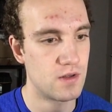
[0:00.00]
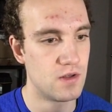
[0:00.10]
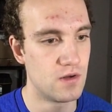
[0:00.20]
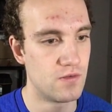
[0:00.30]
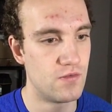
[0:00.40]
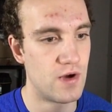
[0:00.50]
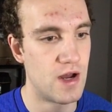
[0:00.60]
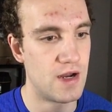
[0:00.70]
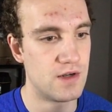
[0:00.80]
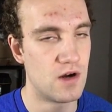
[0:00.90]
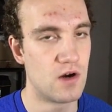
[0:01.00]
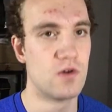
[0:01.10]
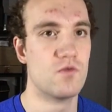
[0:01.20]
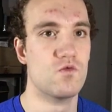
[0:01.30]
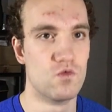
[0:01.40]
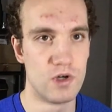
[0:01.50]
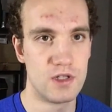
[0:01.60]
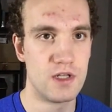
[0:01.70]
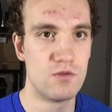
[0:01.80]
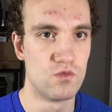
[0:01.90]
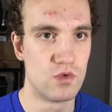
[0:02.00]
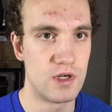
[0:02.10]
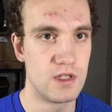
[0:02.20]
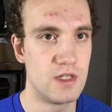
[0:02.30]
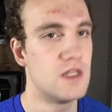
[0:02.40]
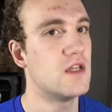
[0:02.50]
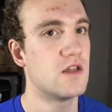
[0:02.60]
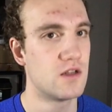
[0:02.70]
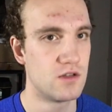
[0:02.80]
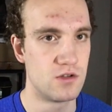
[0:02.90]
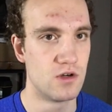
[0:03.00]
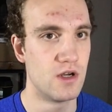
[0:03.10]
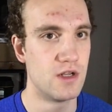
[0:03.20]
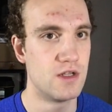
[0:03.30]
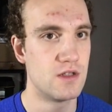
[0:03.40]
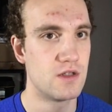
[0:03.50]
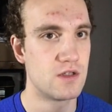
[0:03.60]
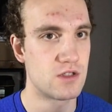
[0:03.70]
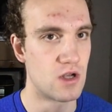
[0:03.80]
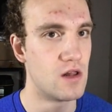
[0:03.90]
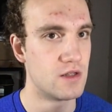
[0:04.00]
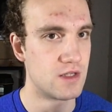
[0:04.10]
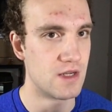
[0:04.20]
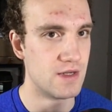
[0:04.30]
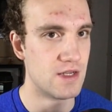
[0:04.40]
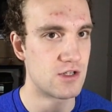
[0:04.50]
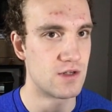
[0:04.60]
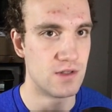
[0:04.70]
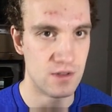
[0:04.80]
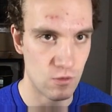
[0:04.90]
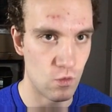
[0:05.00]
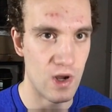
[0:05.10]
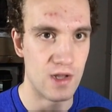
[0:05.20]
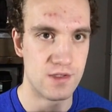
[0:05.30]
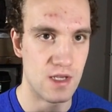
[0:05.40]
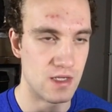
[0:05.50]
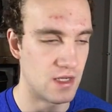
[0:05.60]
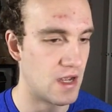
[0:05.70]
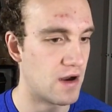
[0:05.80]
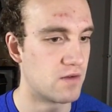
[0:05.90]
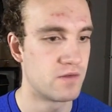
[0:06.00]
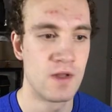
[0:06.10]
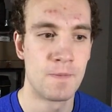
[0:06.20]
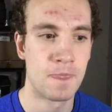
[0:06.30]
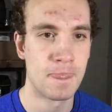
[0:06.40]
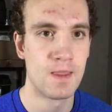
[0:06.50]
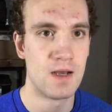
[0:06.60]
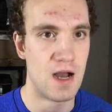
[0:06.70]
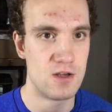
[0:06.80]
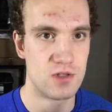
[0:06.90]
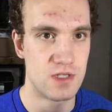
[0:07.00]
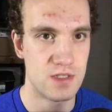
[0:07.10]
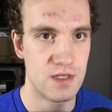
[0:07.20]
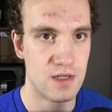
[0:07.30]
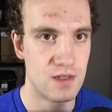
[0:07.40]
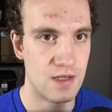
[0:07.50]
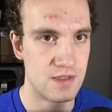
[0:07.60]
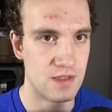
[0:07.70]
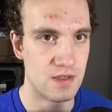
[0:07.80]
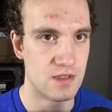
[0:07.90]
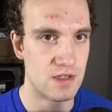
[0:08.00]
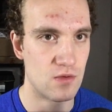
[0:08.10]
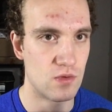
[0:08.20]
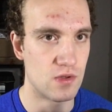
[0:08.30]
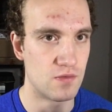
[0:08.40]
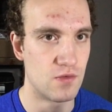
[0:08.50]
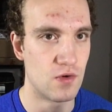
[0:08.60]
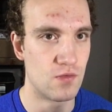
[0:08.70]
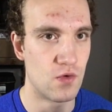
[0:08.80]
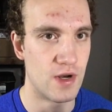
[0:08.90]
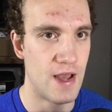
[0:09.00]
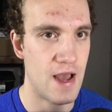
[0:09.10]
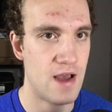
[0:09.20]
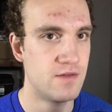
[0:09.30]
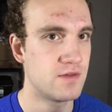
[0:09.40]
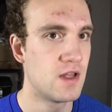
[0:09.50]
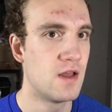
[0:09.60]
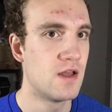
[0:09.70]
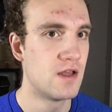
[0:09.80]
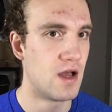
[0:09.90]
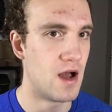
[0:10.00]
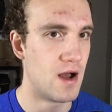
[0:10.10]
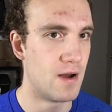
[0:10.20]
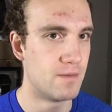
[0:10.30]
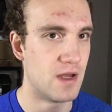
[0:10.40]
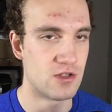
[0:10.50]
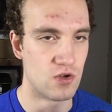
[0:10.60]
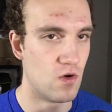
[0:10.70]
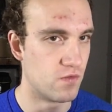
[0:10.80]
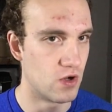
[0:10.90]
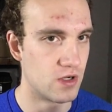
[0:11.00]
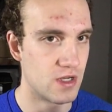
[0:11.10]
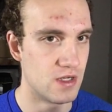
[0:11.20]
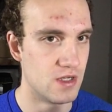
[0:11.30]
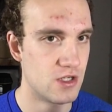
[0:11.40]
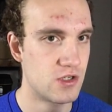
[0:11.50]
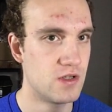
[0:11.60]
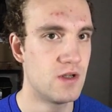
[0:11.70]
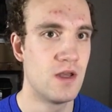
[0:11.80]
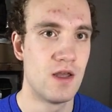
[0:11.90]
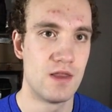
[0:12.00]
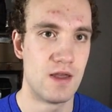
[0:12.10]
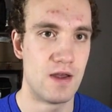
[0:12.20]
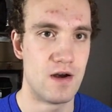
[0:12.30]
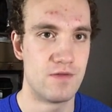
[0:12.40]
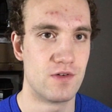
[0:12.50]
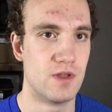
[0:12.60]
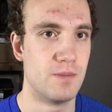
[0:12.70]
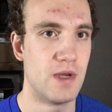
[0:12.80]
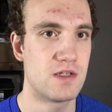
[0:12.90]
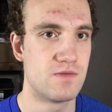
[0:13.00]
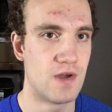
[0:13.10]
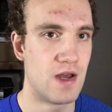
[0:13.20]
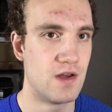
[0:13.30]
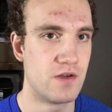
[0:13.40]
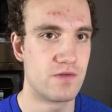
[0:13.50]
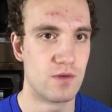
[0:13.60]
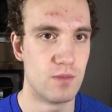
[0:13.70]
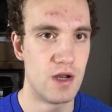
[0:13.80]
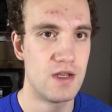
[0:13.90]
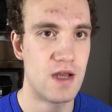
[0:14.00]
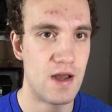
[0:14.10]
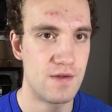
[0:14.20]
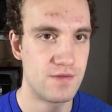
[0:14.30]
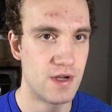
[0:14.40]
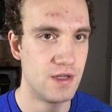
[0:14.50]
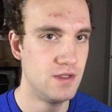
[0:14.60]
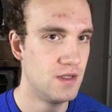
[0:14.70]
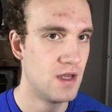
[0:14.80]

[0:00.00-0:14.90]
you'll find are really, really good, solid condition, well taken care of. I usually like to stick with the 4.5 as an overall condition. They offer the best value for money, I find.